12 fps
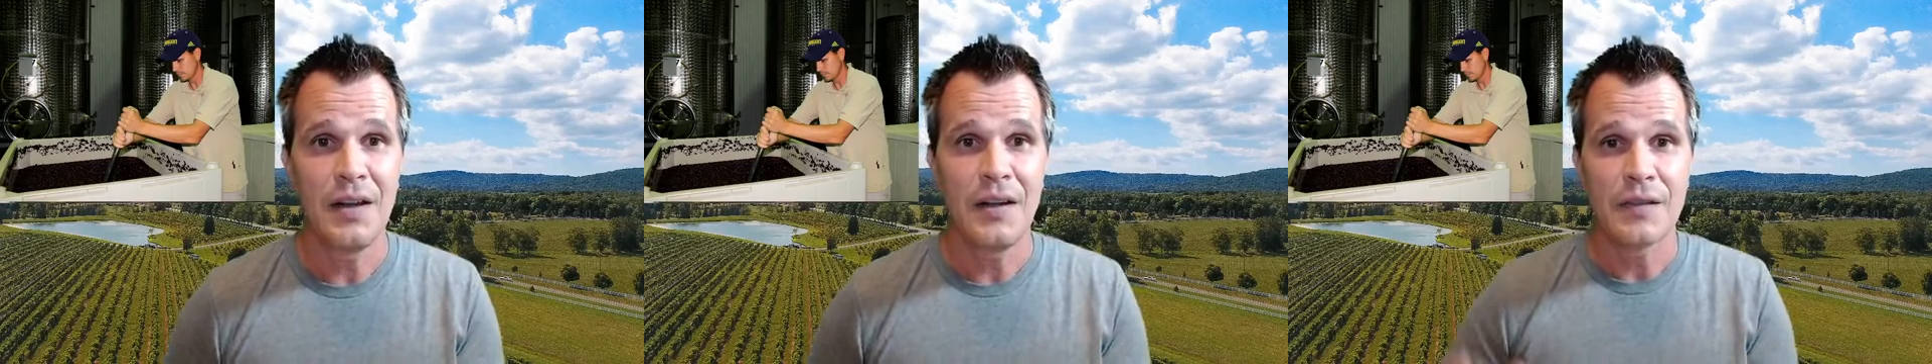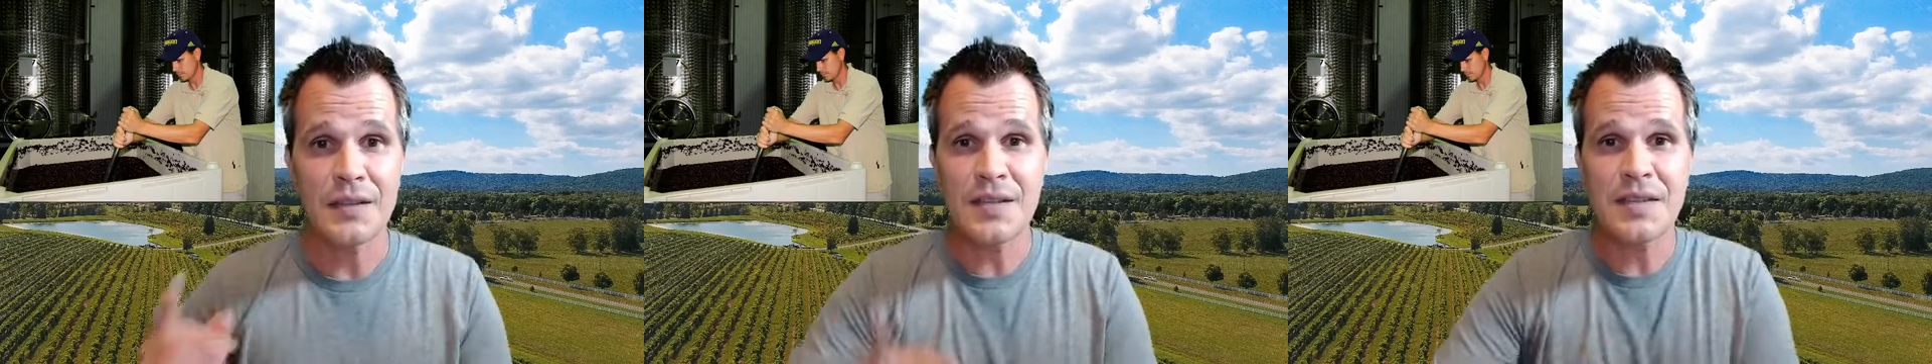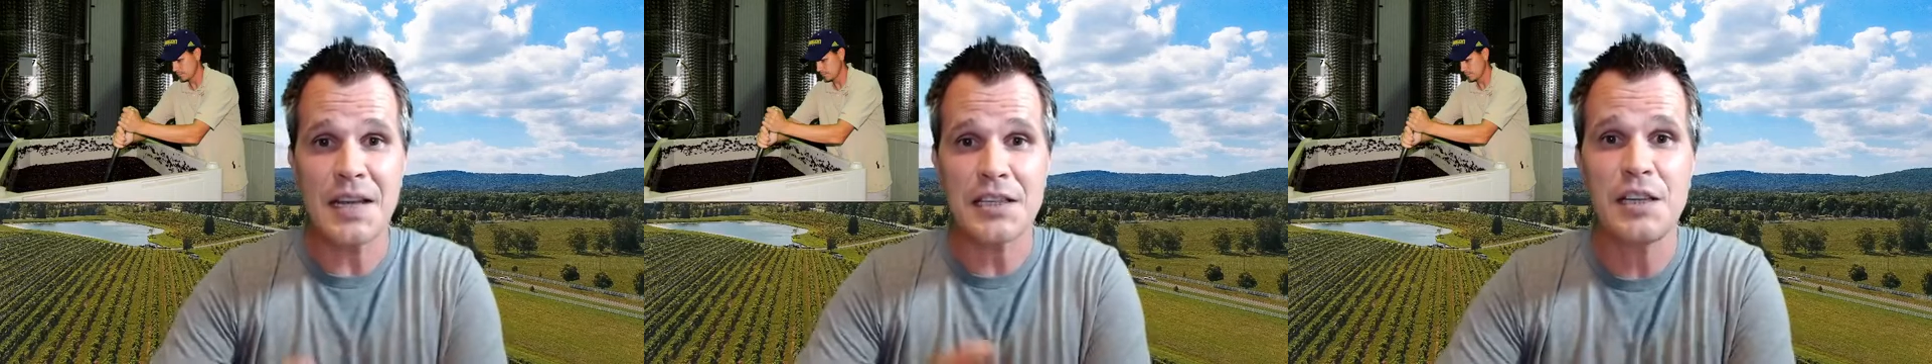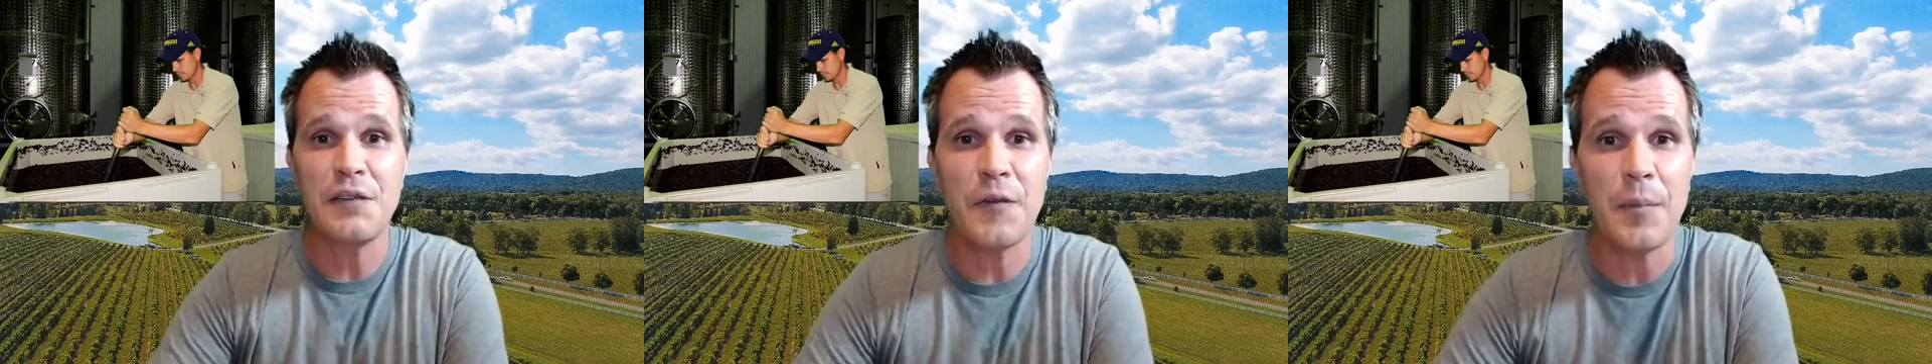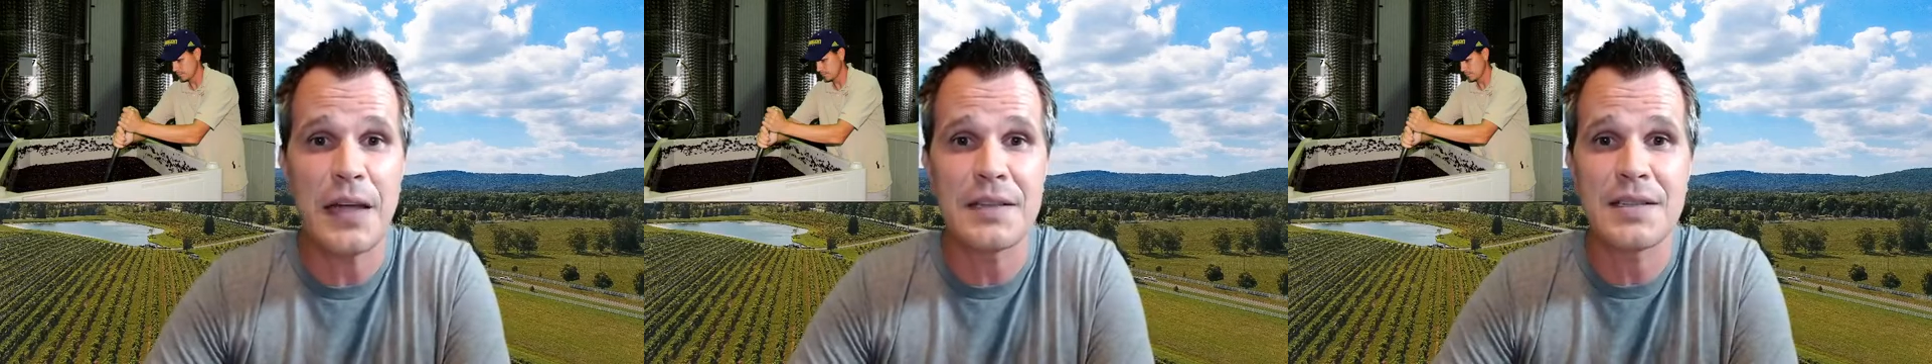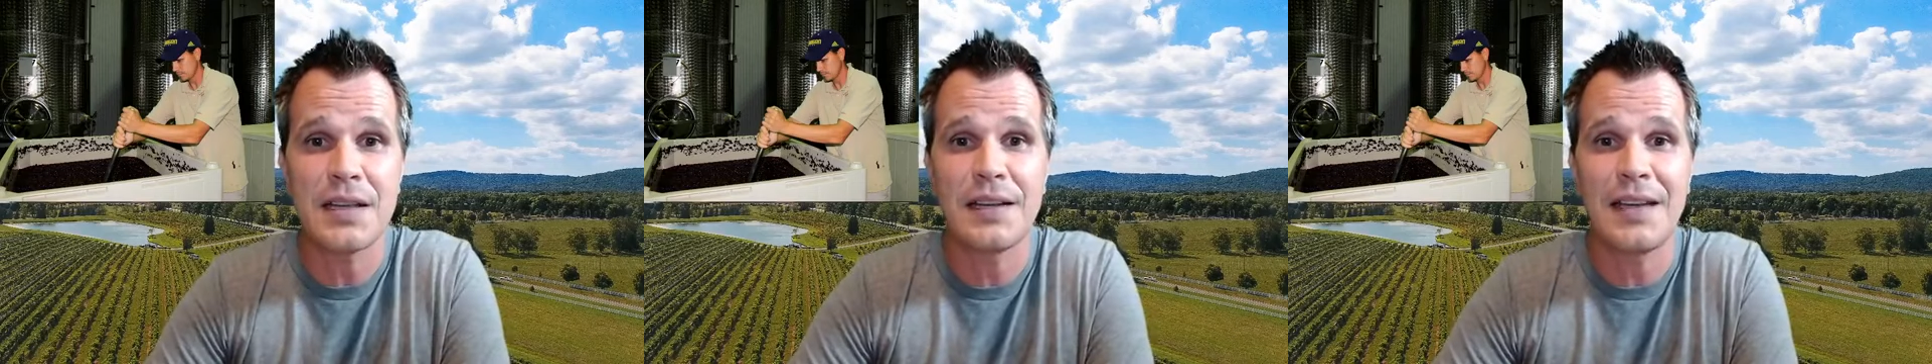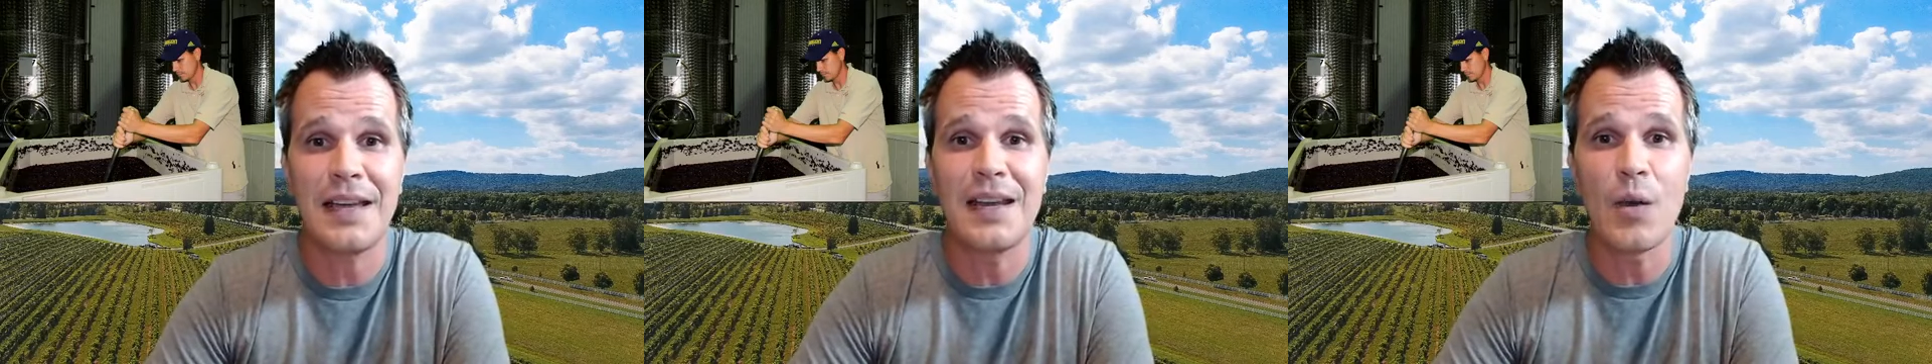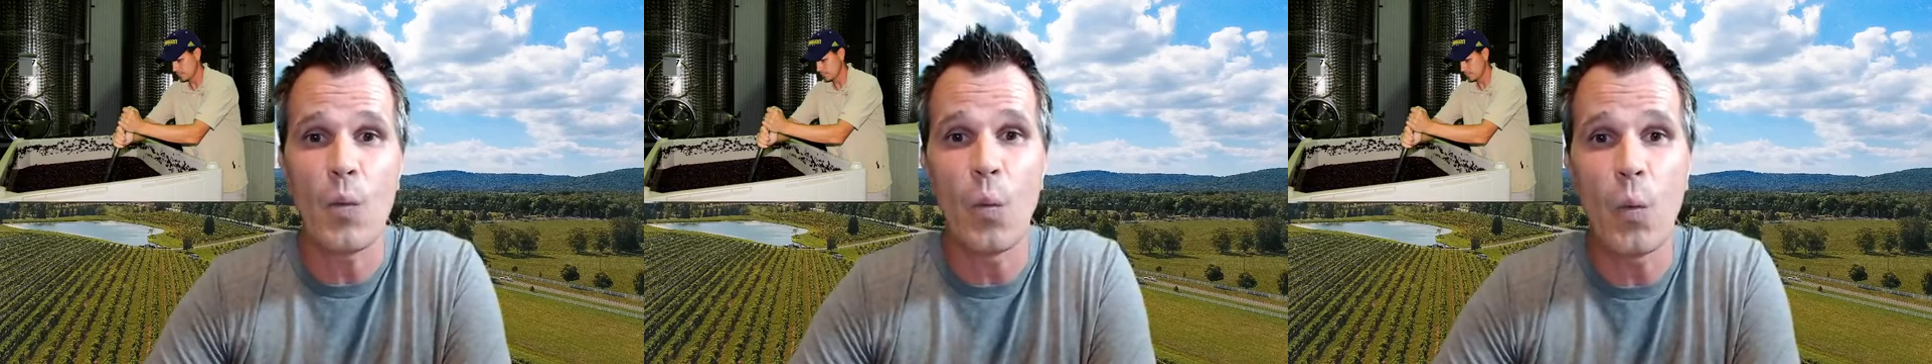This is actually fermented
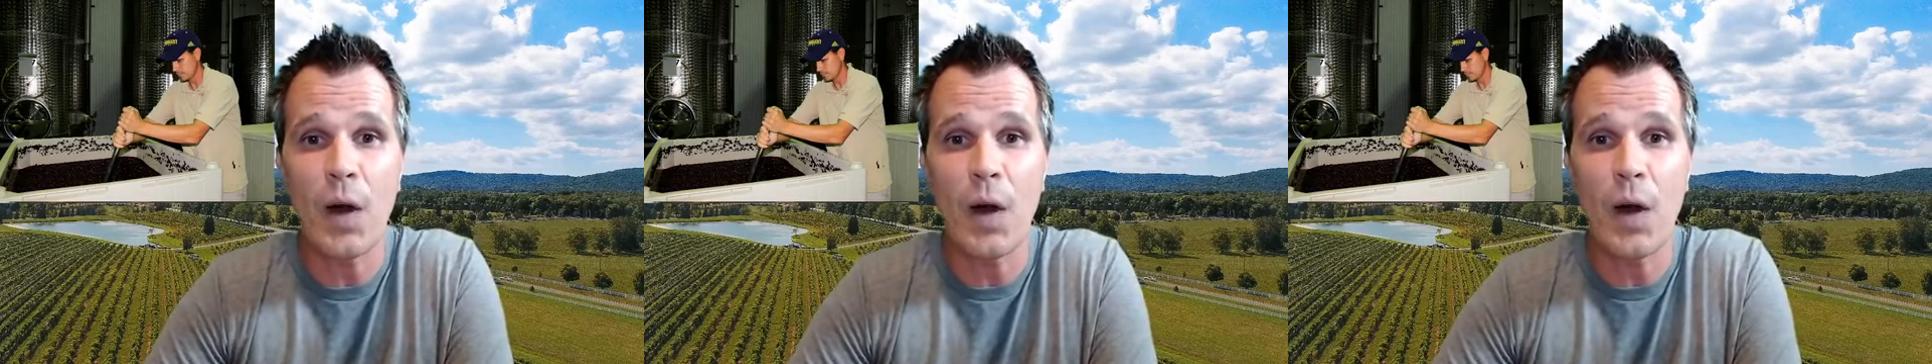in